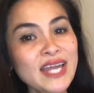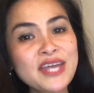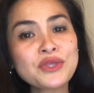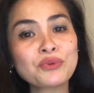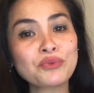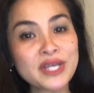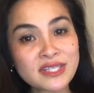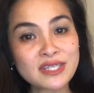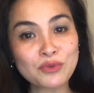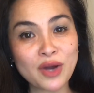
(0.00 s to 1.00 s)
And the
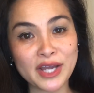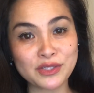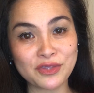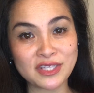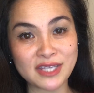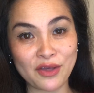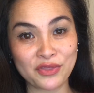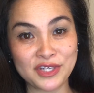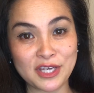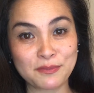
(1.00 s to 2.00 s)
reason why I do these
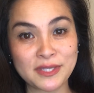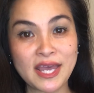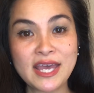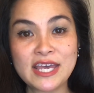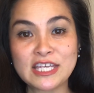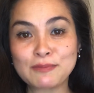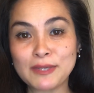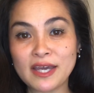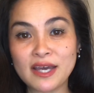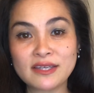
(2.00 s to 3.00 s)
health tips is
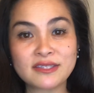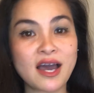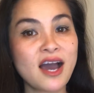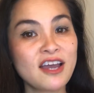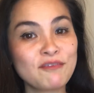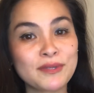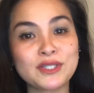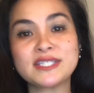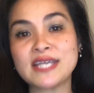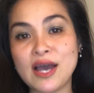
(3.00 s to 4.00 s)
because I've
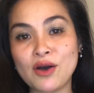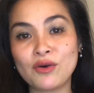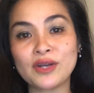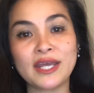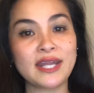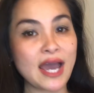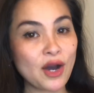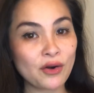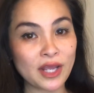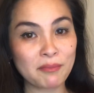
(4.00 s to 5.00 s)
been down and
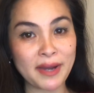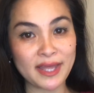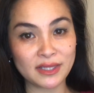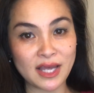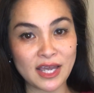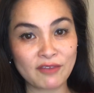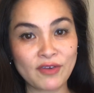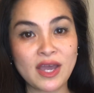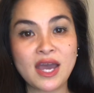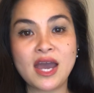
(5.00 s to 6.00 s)
out in my life
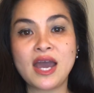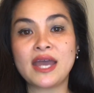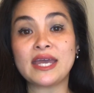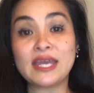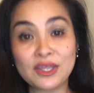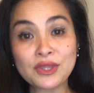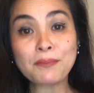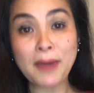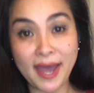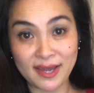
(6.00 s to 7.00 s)
in the
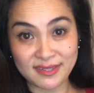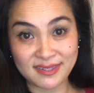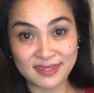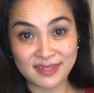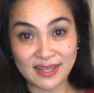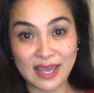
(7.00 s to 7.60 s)
past.